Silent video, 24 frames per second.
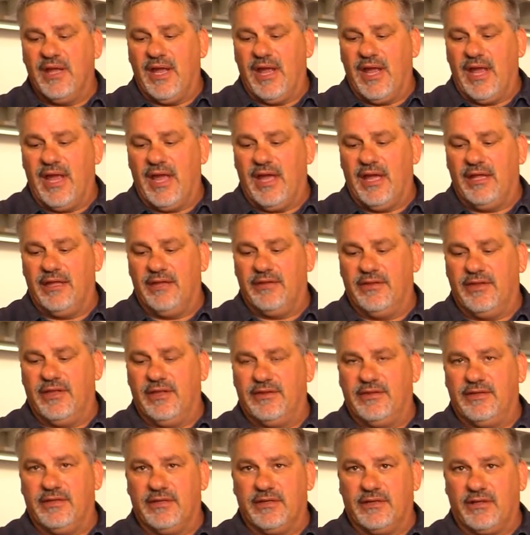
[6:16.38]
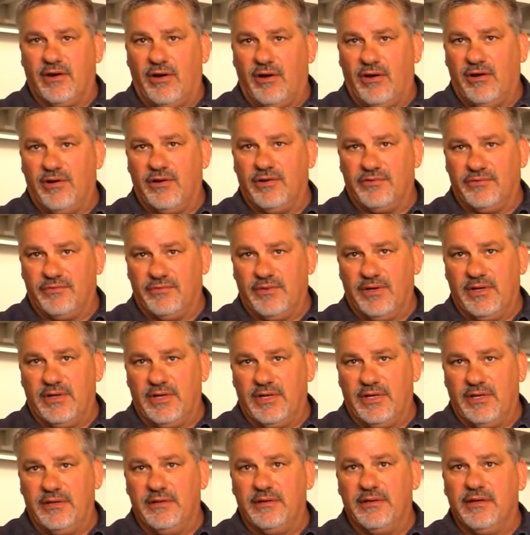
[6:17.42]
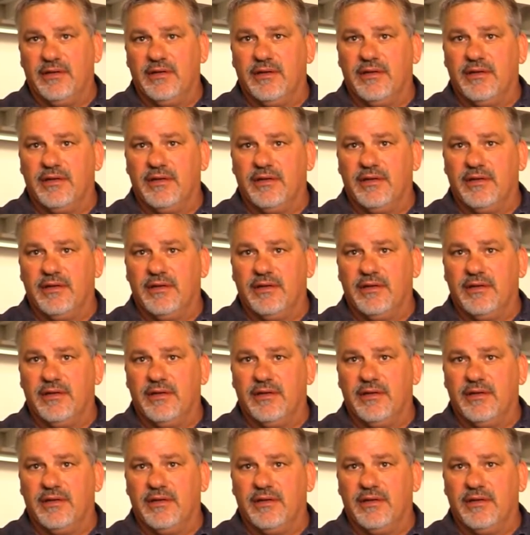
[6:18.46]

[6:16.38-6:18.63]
and that the car is running